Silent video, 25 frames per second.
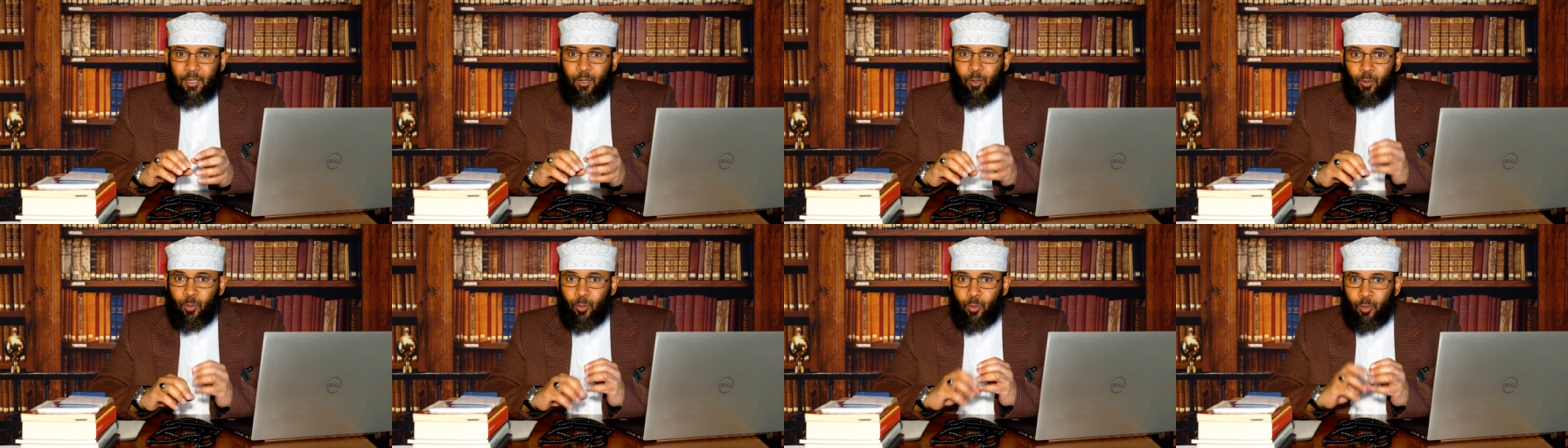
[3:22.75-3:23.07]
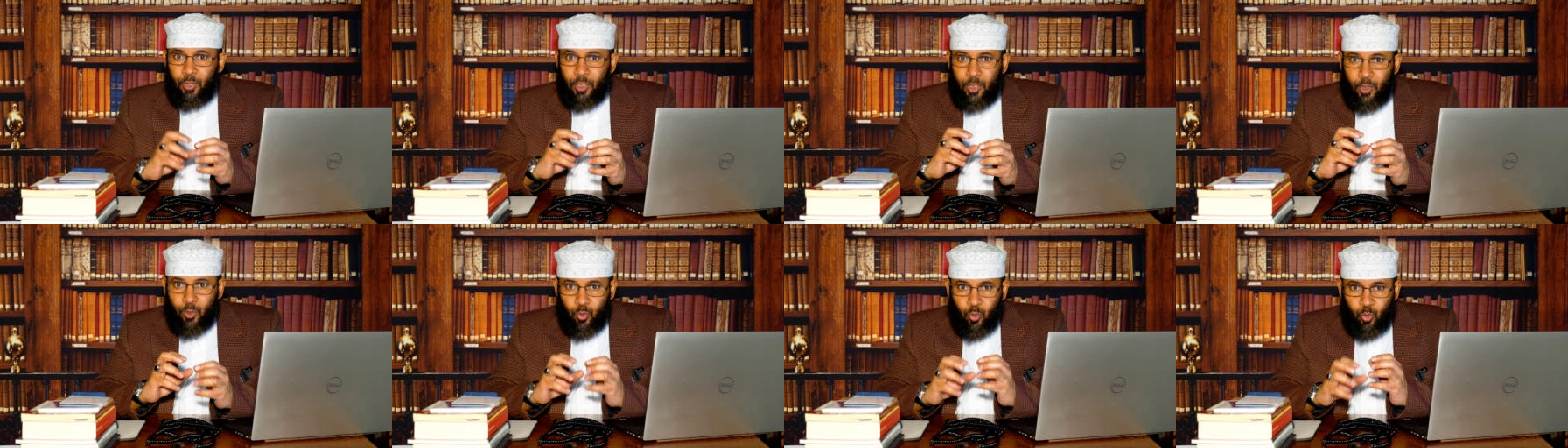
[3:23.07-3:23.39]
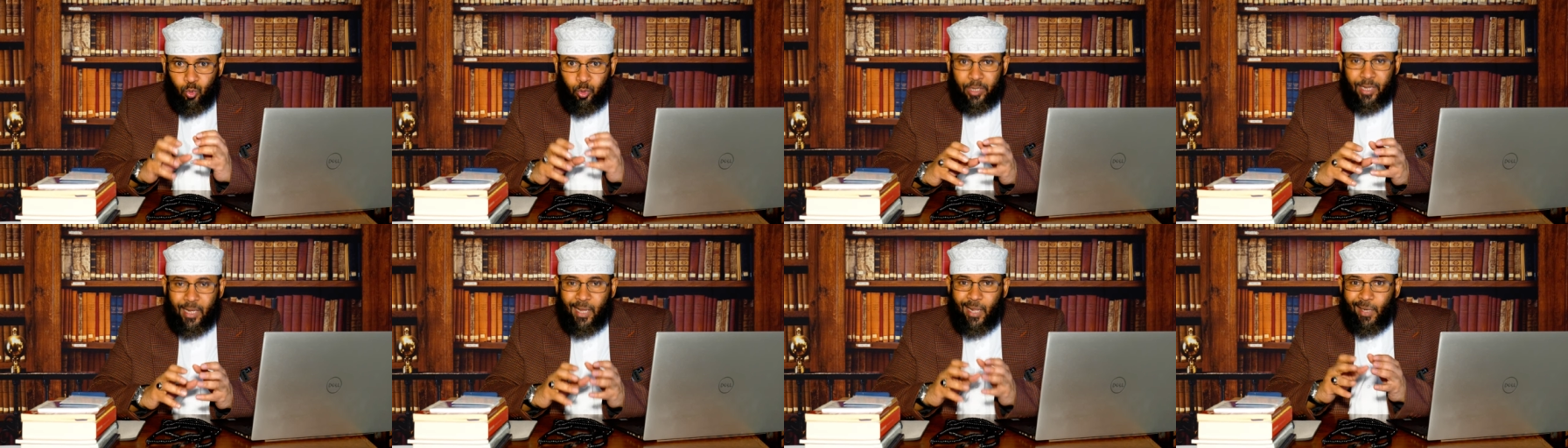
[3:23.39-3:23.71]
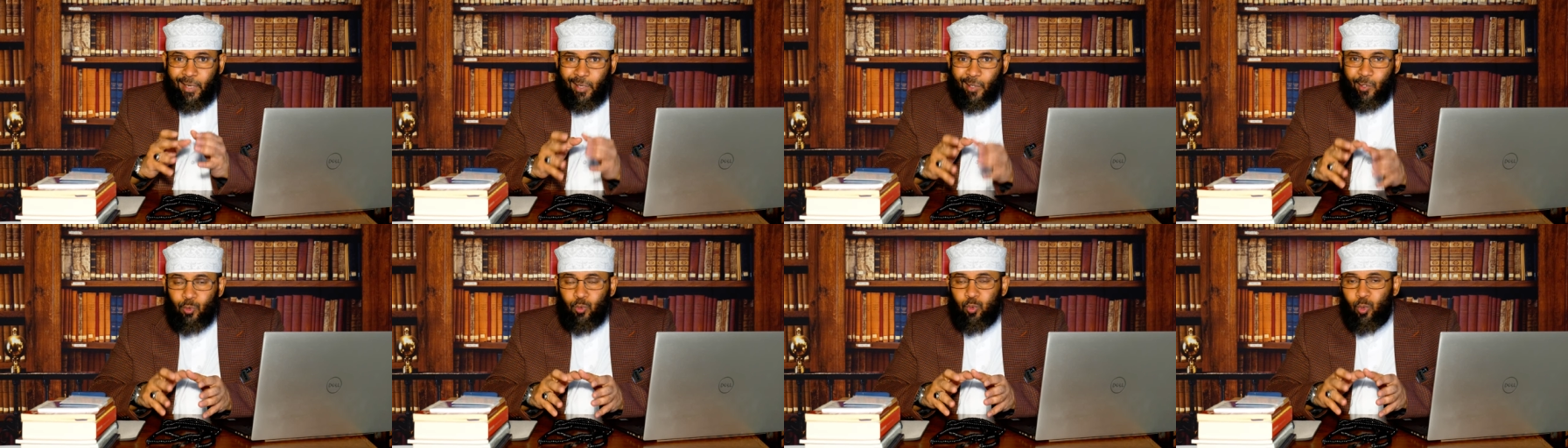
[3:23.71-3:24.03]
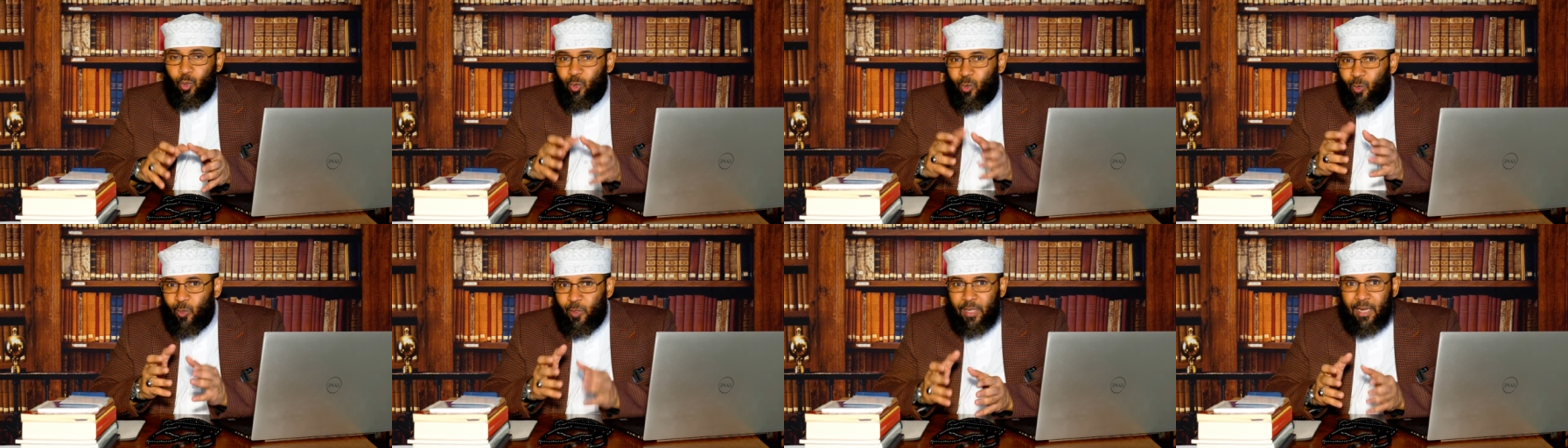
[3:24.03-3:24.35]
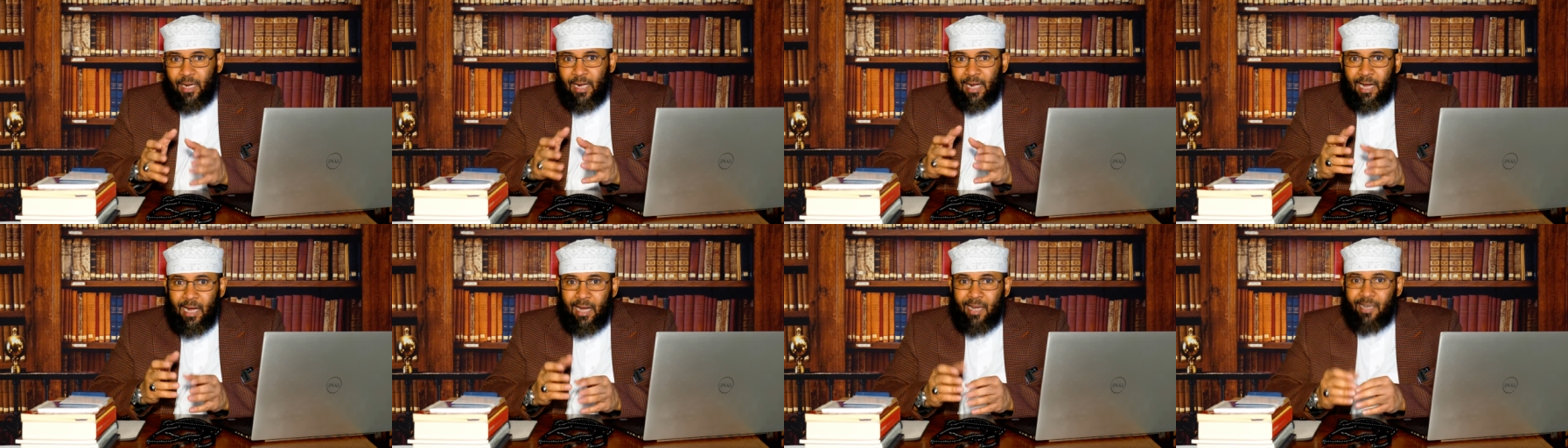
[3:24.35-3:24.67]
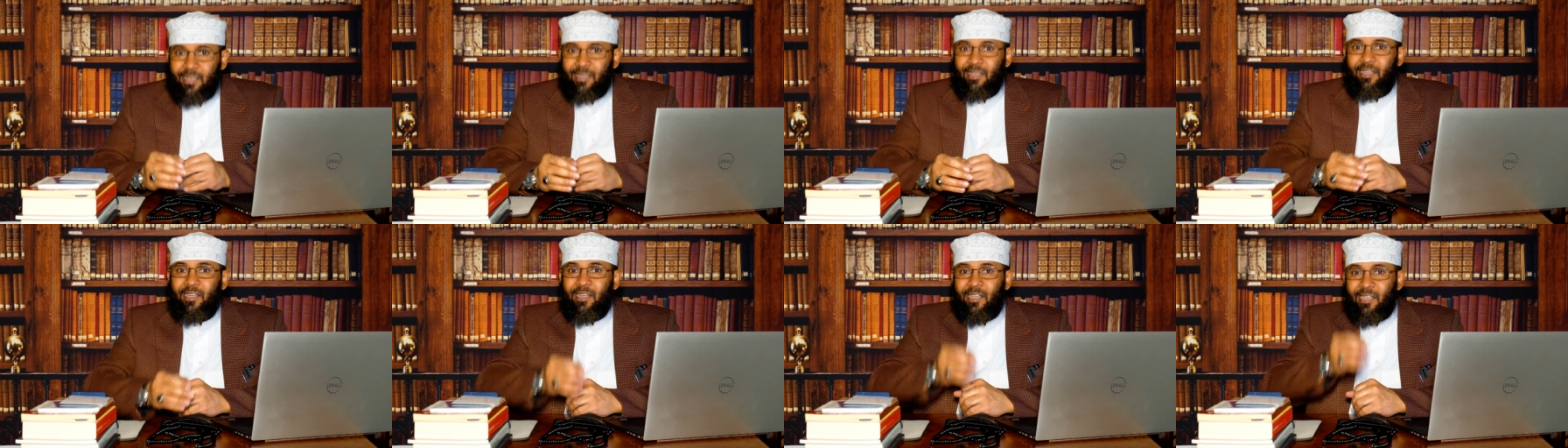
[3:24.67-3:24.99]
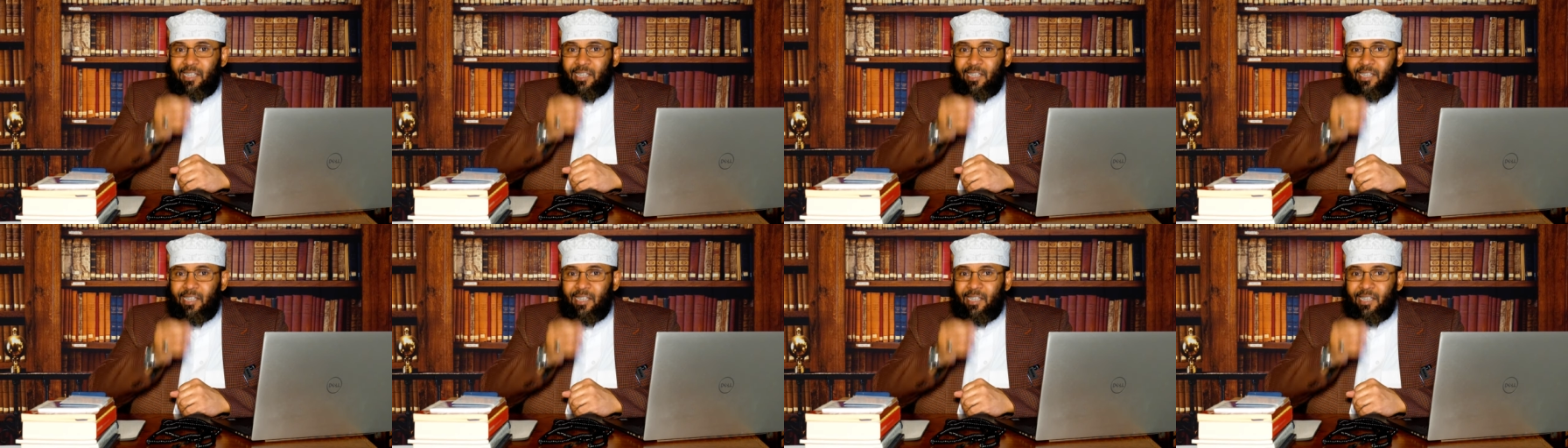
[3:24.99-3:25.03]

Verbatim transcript: or they do their ritual on the cart,